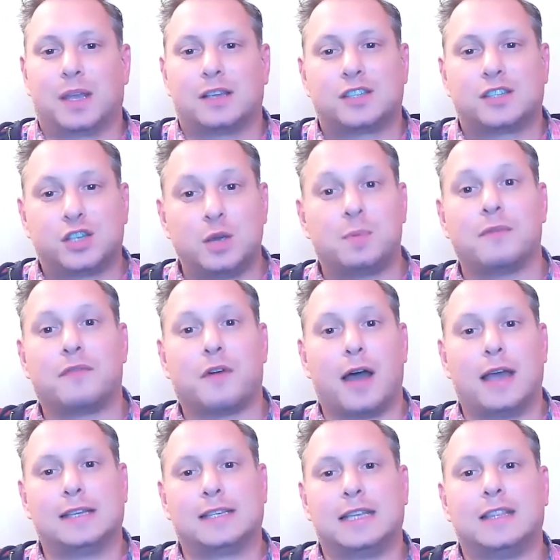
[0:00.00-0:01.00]

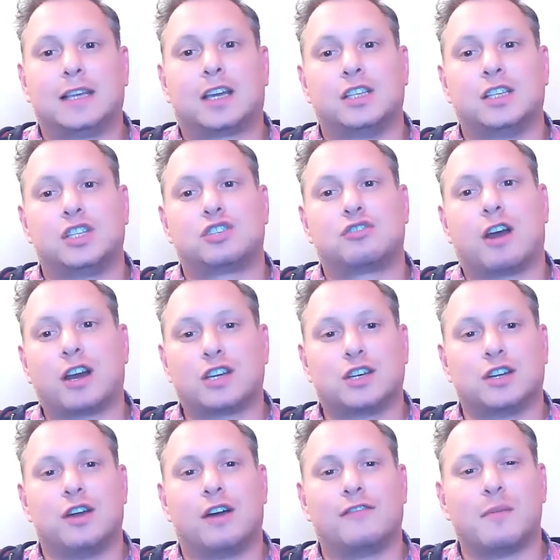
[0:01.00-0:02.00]
supervising the
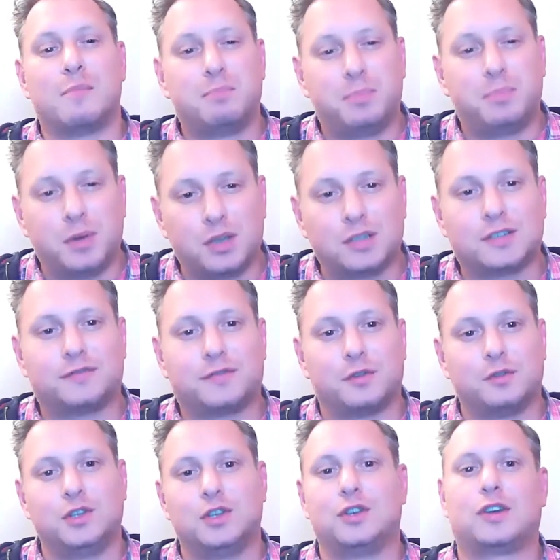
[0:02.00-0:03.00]
construction of a
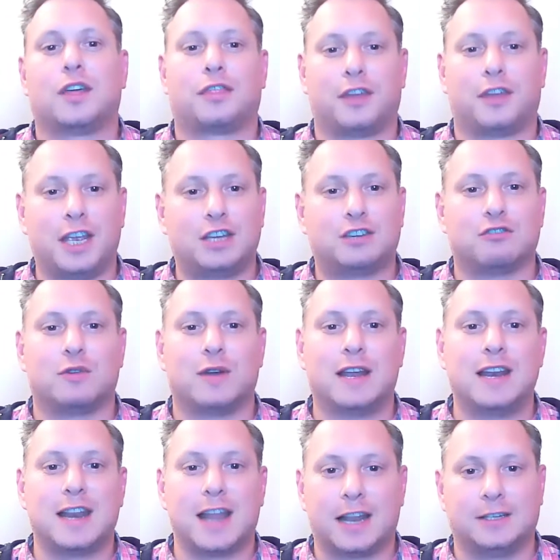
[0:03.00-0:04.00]
beautiful new cathedral
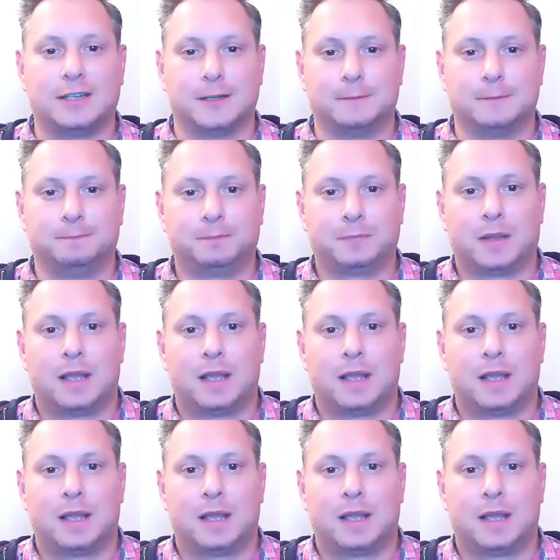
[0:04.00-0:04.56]
in London.